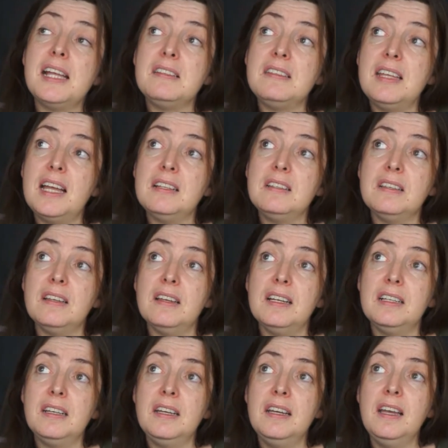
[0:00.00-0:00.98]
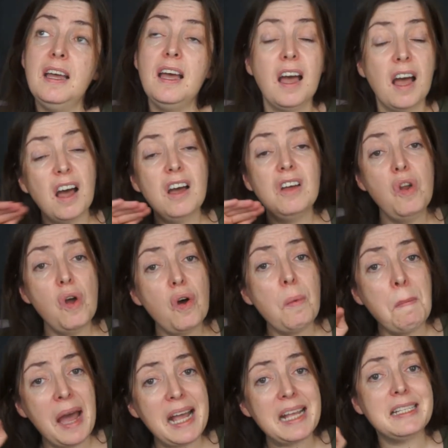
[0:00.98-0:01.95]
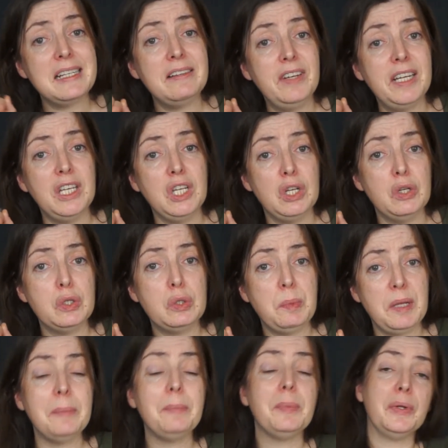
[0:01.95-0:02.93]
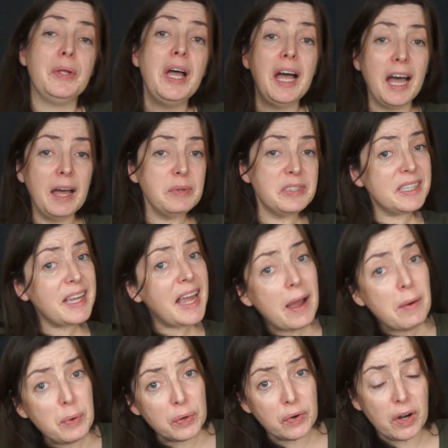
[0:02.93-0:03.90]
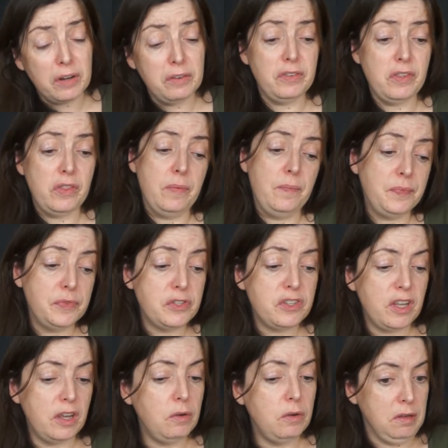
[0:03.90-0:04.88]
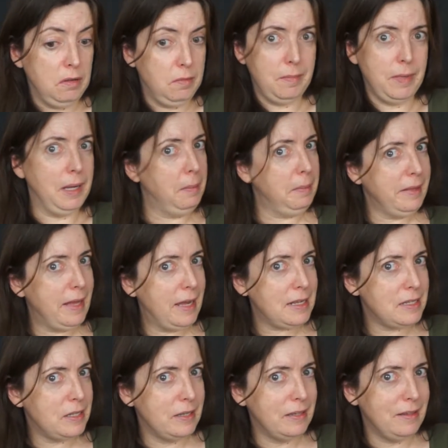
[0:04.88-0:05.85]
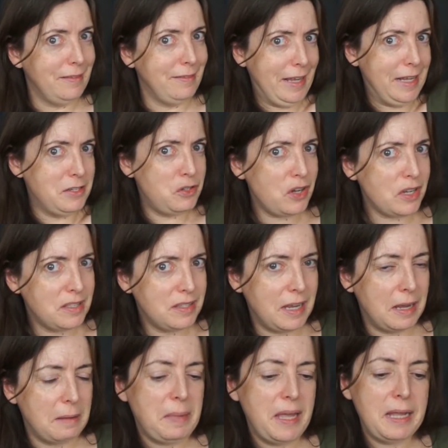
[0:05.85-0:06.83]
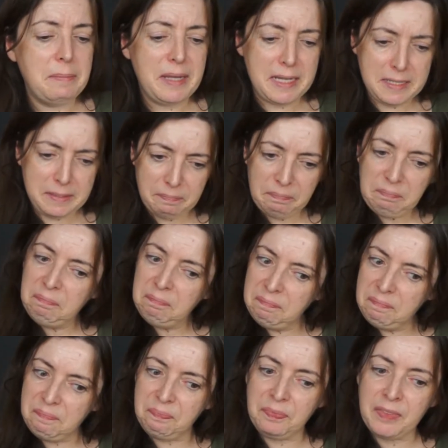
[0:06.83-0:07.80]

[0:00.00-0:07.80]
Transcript: dad's side, are not massively huge people. I would tower over them. So maybe that's interesting. Pygmies. Hmm.